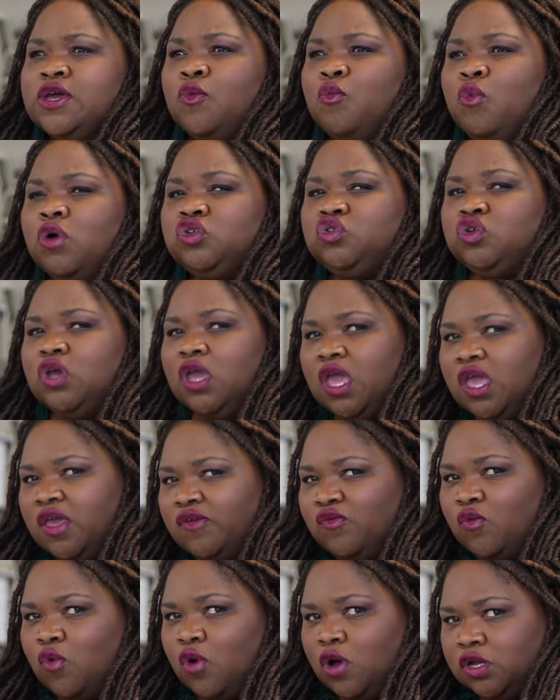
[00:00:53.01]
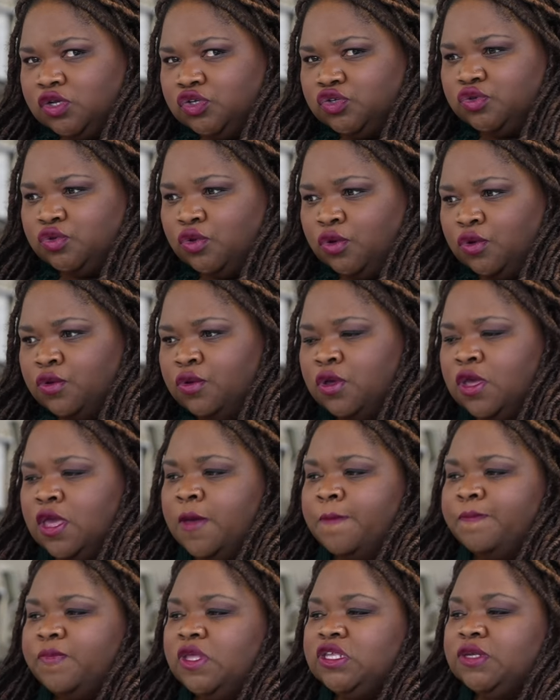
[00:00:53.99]
what you have watched, though,
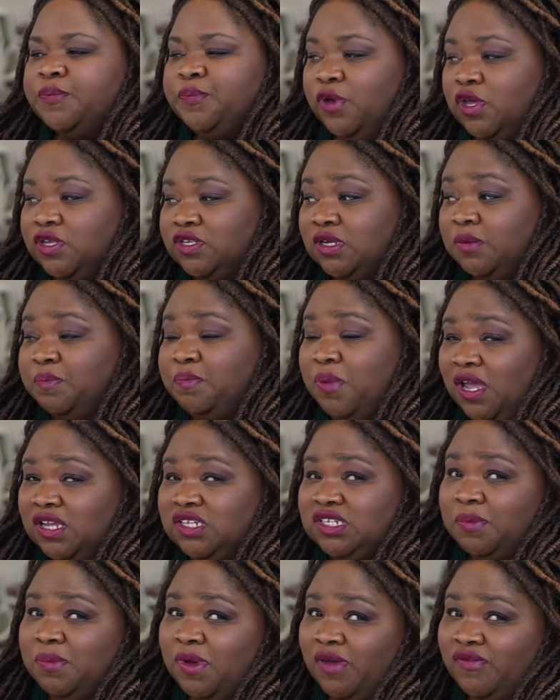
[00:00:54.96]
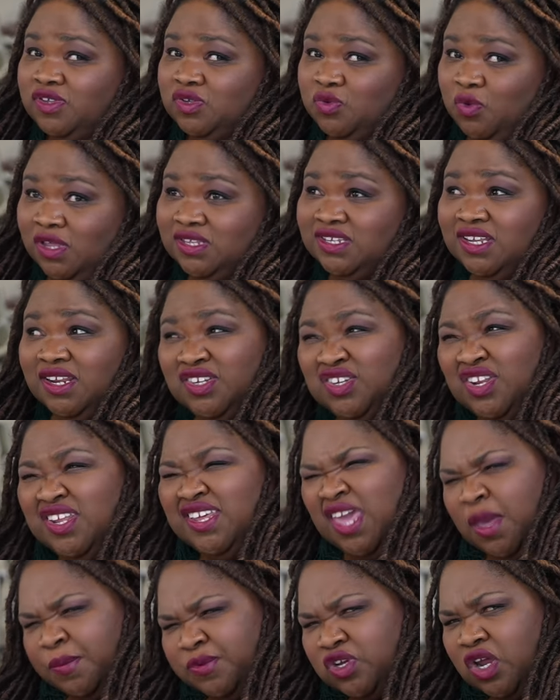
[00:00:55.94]
is a person punch above his weight and actually
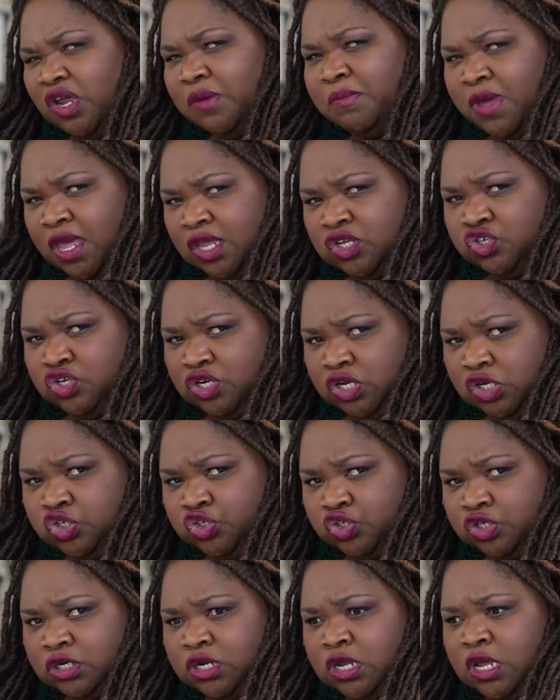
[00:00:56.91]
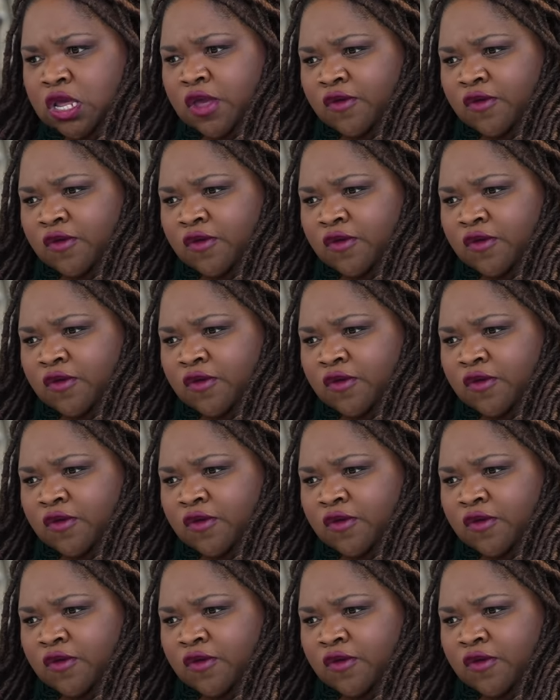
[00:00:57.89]
capture imagination